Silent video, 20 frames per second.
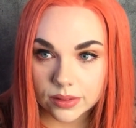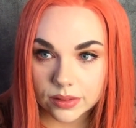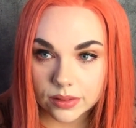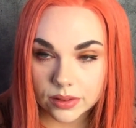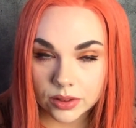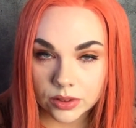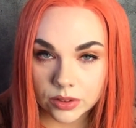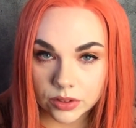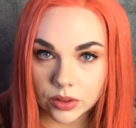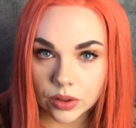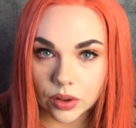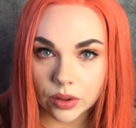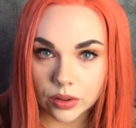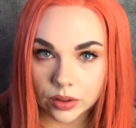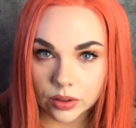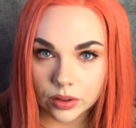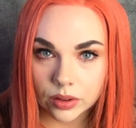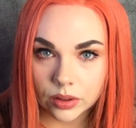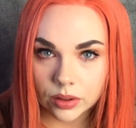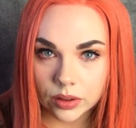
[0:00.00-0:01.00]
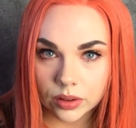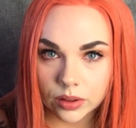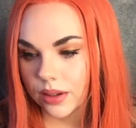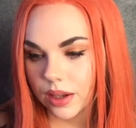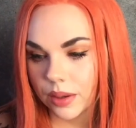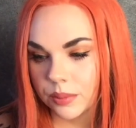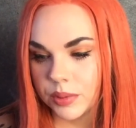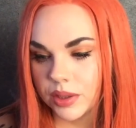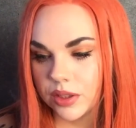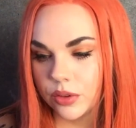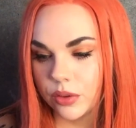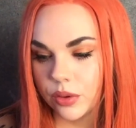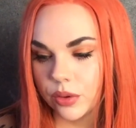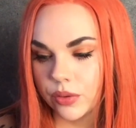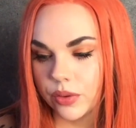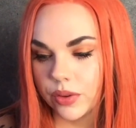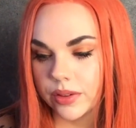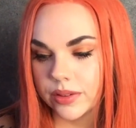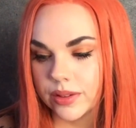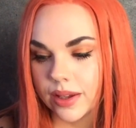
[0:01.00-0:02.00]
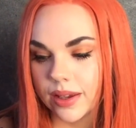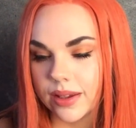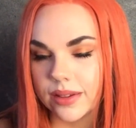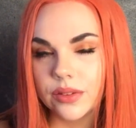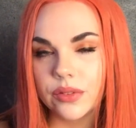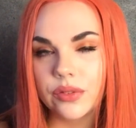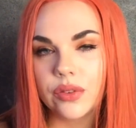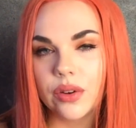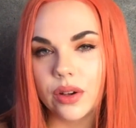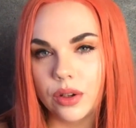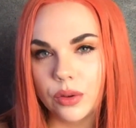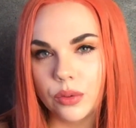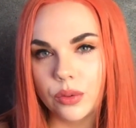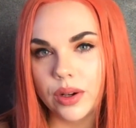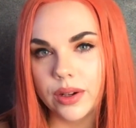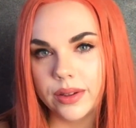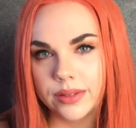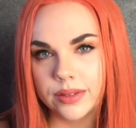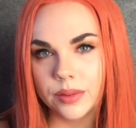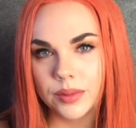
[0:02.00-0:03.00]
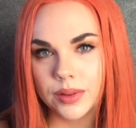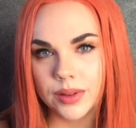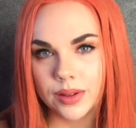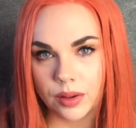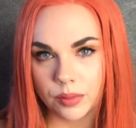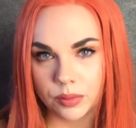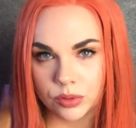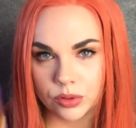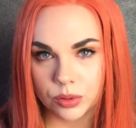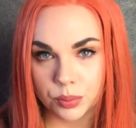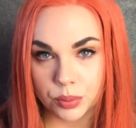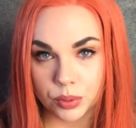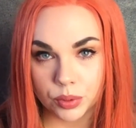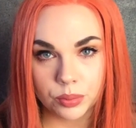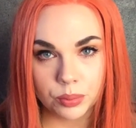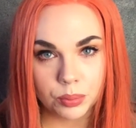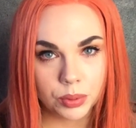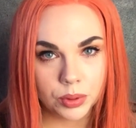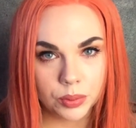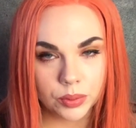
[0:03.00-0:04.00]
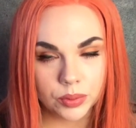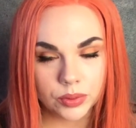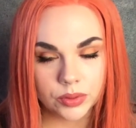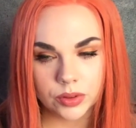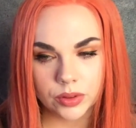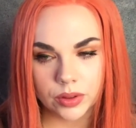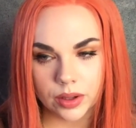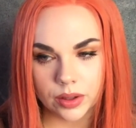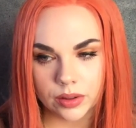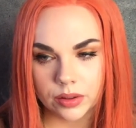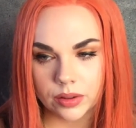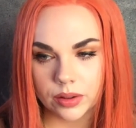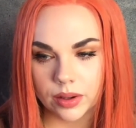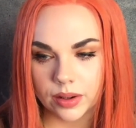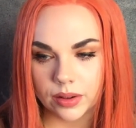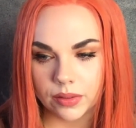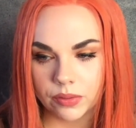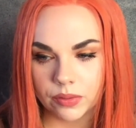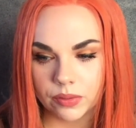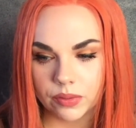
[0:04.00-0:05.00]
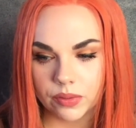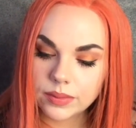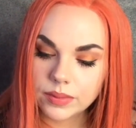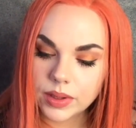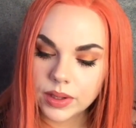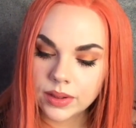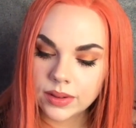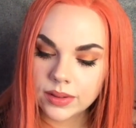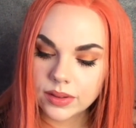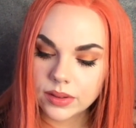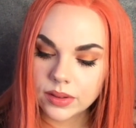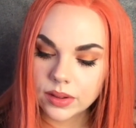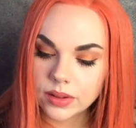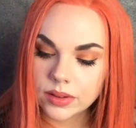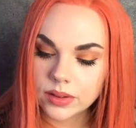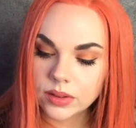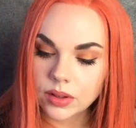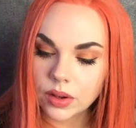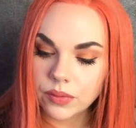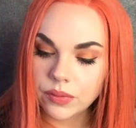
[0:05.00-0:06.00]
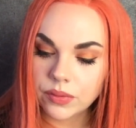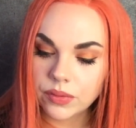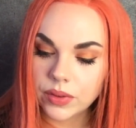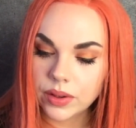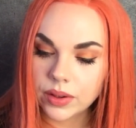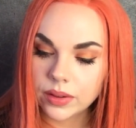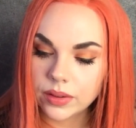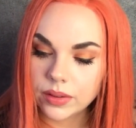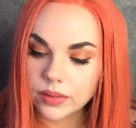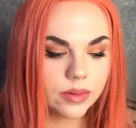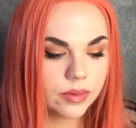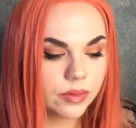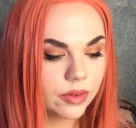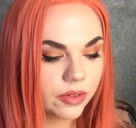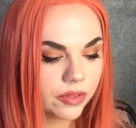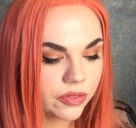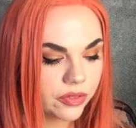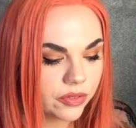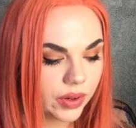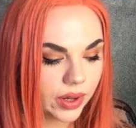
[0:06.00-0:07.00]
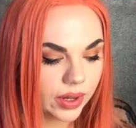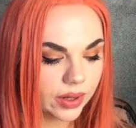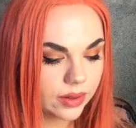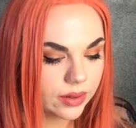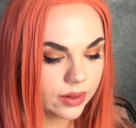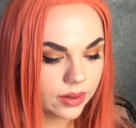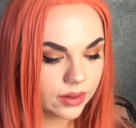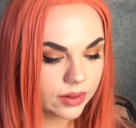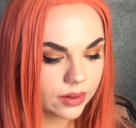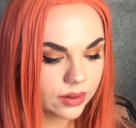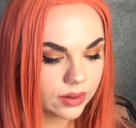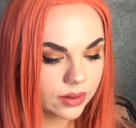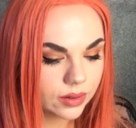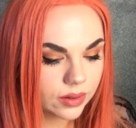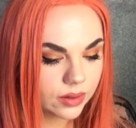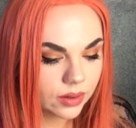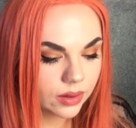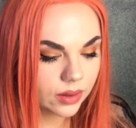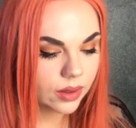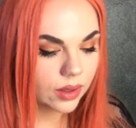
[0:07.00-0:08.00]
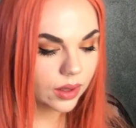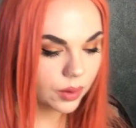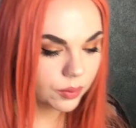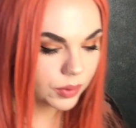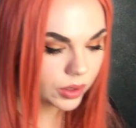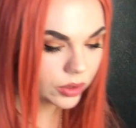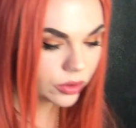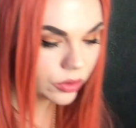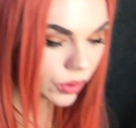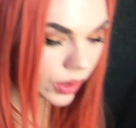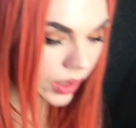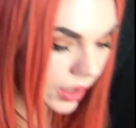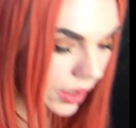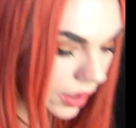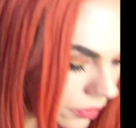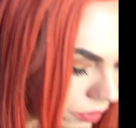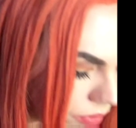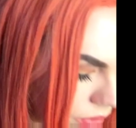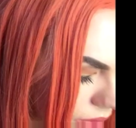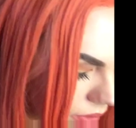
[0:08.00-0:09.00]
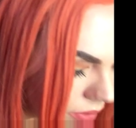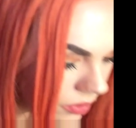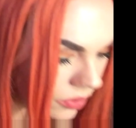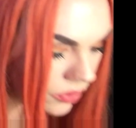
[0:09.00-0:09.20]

each other? I mean, the universe has a funny way sometimes to put people together, and I, it's just something fated. I mean, you have this